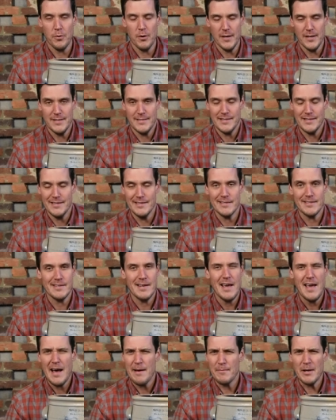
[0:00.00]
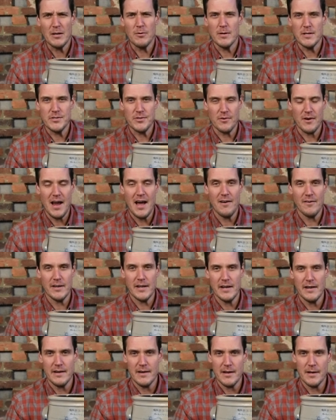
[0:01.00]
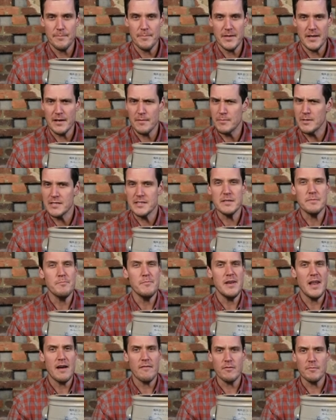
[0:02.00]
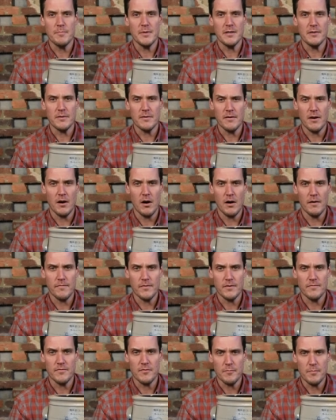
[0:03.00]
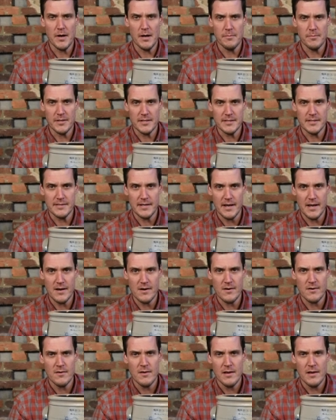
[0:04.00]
places. I'm not quite sure how it ended up there, but it's never been uh, offered for public sale.